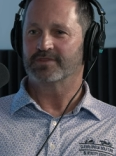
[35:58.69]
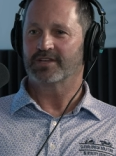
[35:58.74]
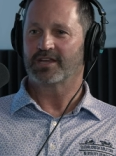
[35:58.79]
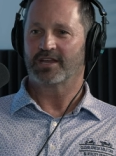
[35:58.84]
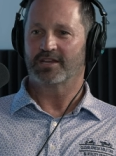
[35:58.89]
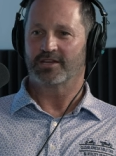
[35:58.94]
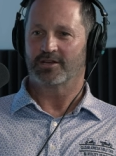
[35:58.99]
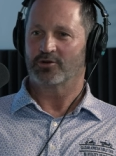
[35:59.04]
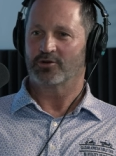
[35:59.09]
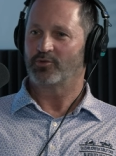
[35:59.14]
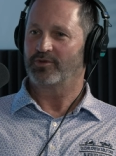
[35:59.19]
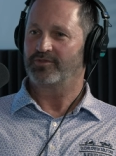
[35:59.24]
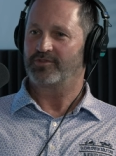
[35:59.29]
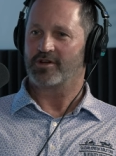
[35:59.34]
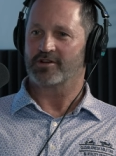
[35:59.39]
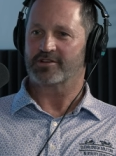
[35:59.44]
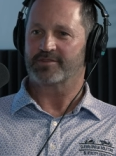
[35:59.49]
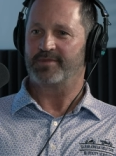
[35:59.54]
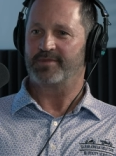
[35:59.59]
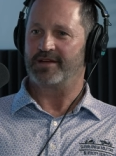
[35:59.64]
again, you know, we've
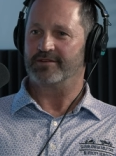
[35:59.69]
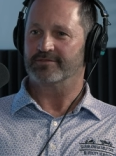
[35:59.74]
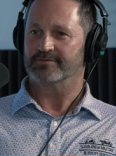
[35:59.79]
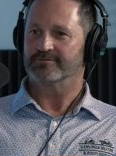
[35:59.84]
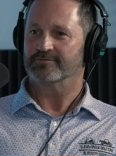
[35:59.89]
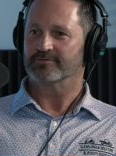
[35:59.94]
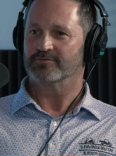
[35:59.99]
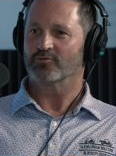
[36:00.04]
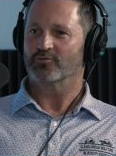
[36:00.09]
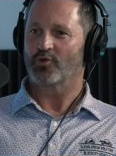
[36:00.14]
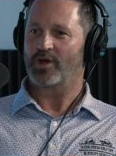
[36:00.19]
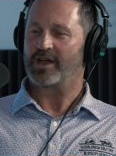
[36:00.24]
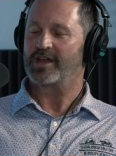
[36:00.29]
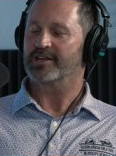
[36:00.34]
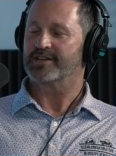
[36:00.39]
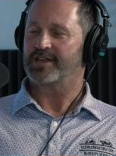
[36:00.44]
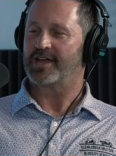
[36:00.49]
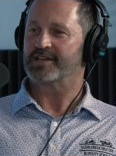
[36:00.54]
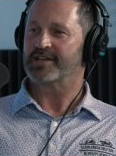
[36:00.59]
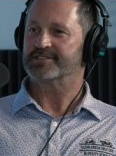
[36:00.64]
talked about
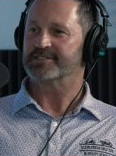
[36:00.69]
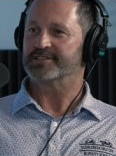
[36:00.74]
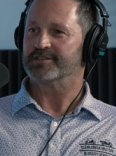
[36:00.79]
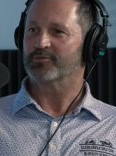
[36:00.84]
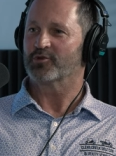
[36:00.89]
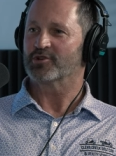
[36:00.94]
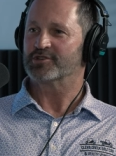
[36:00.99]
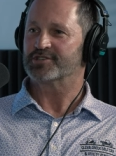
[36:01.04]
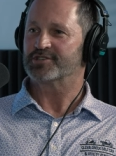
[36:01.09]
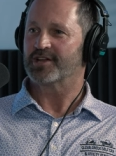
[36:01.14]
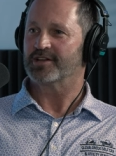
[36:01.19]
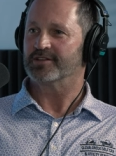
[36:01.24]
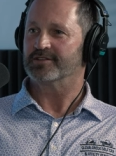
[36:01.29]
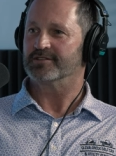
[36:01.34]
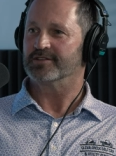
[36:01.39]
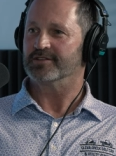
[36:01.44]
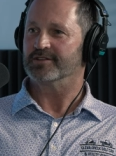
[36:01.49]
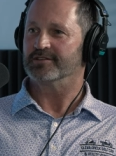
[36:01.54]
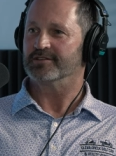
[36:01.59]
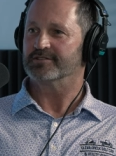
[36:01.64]
recognizing,
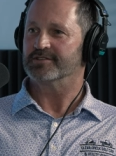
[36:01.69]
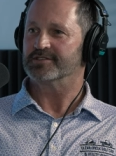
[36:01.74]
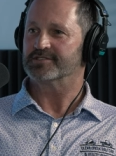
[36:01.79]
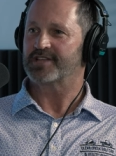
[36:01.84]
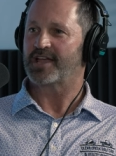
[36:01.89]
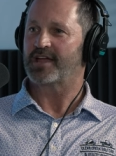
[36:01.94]
appreciating the the